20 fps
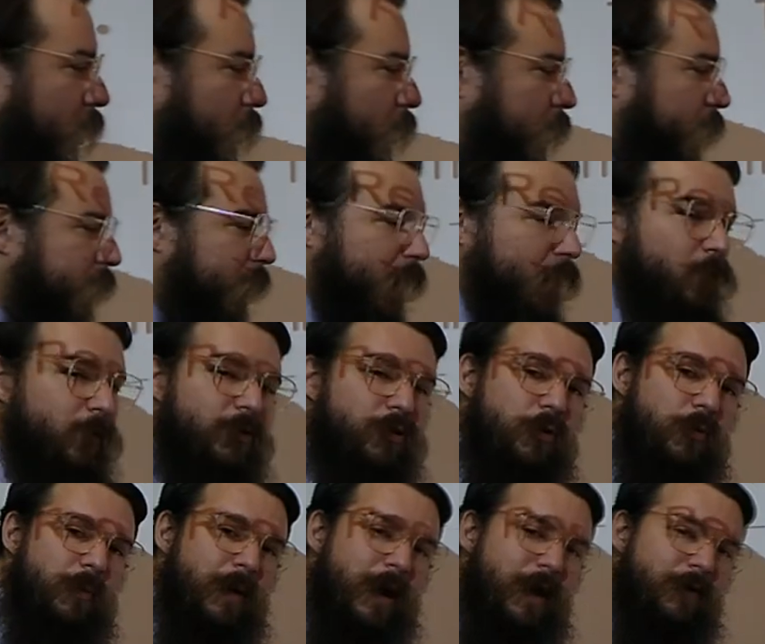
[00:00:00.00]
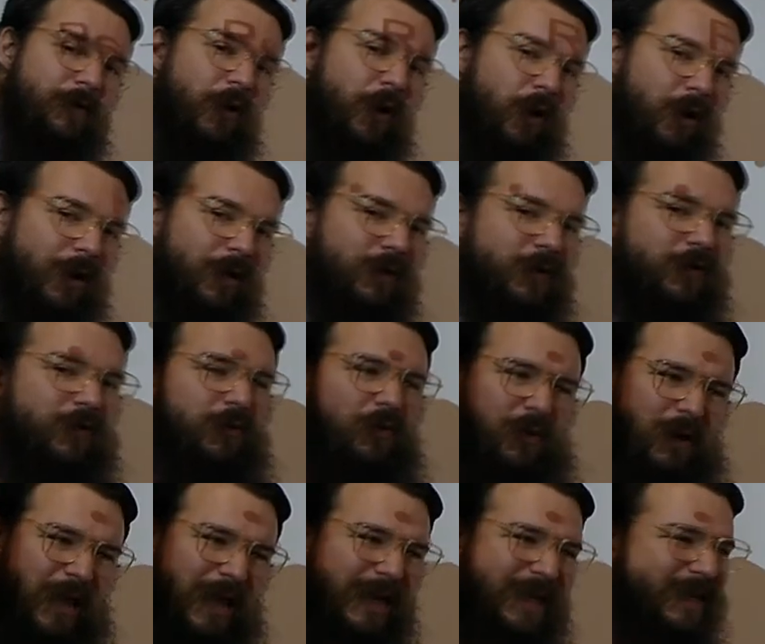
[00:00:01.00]
RNA, which you may have heard of. It's
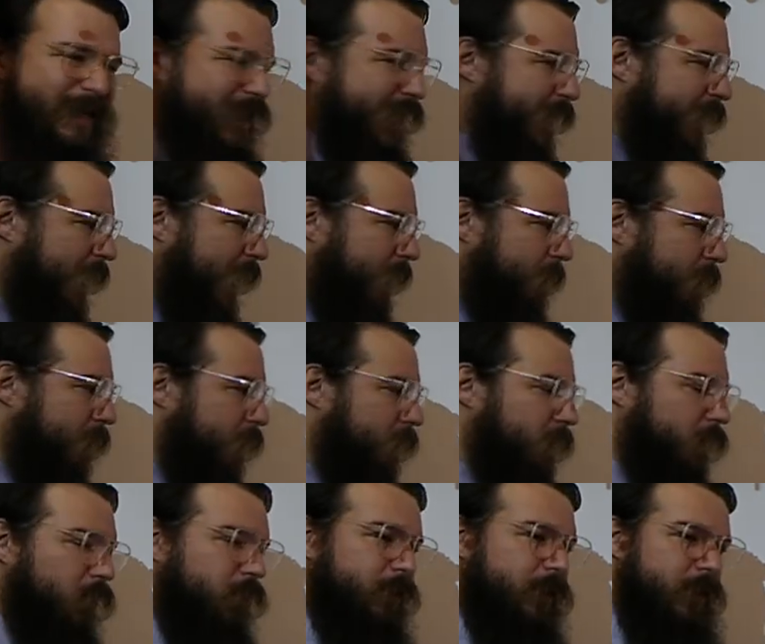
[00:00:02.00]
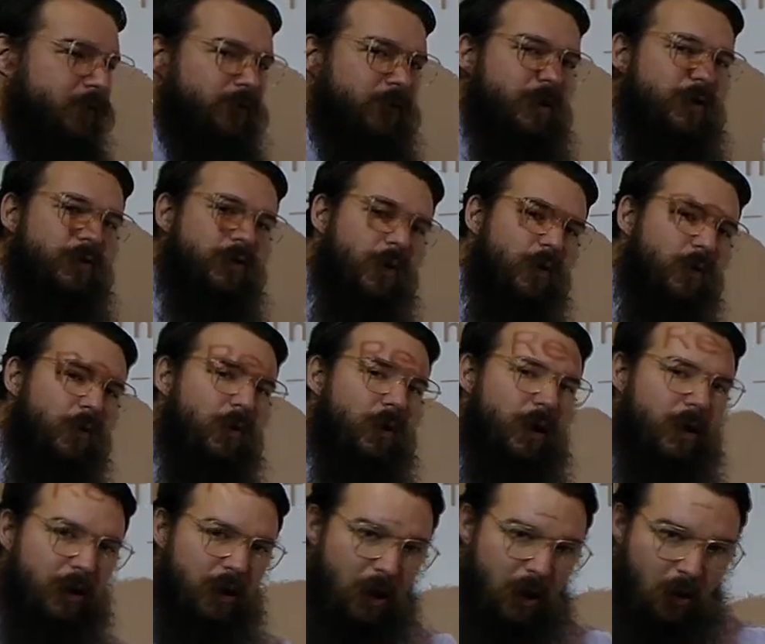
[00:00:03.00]
sort of like DNA, but a little different. Don't
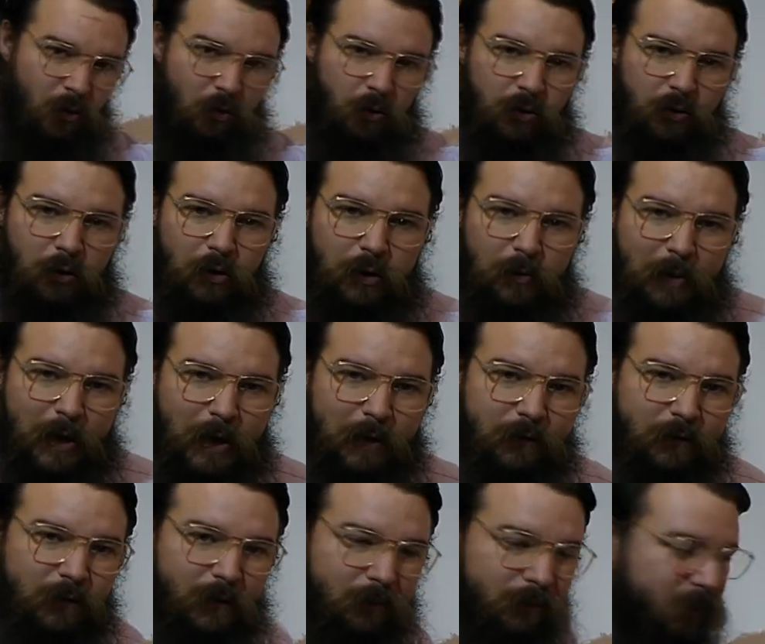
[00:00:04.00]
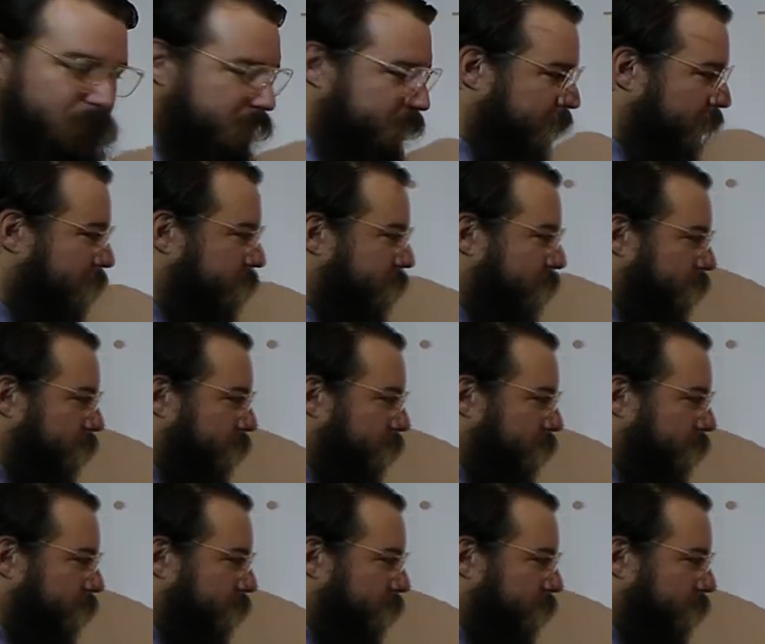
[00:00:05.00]
worry, we'll learn about it some this year